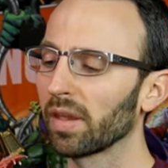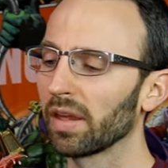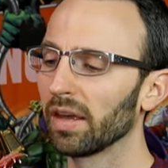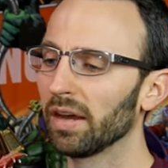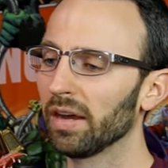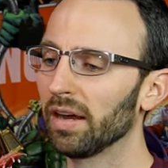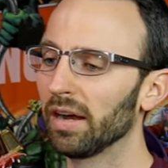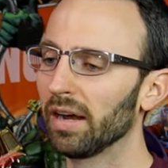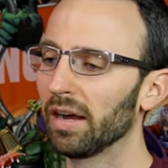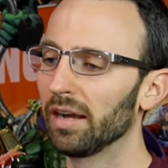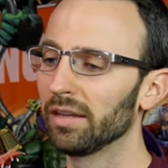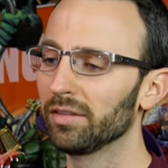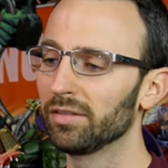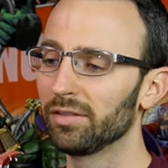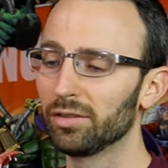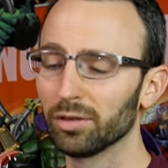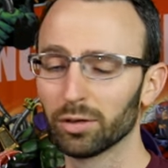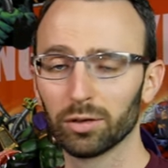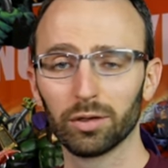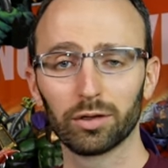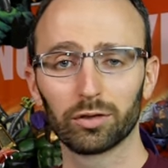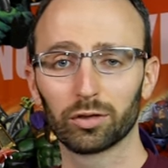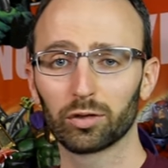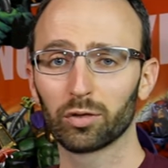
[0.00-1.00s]
It
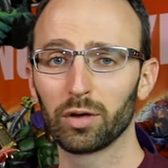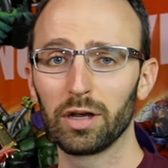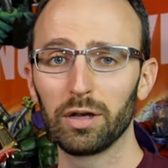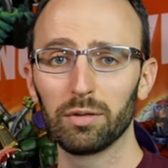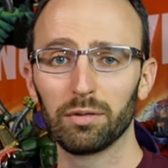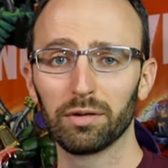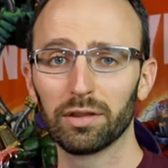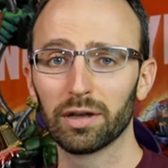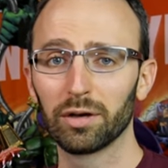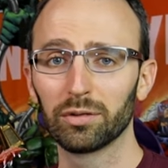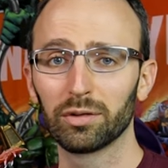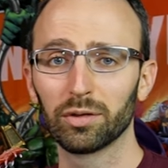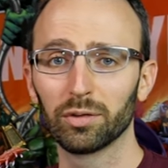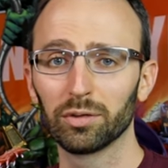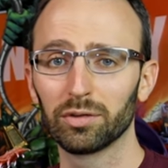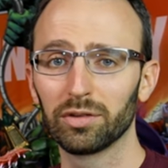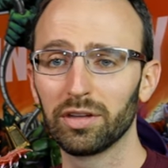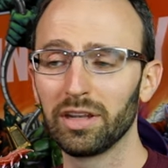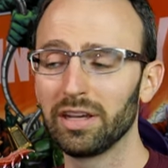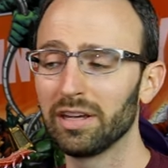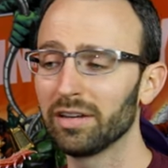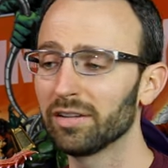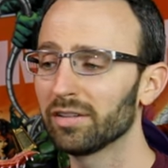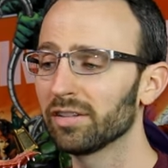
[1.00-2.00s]
still looks great without those
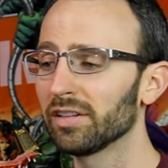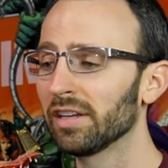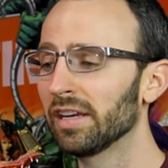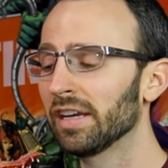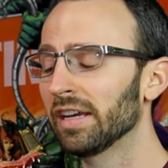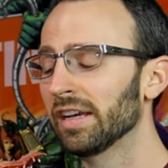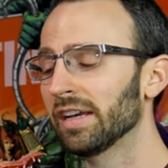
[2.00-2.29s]
things.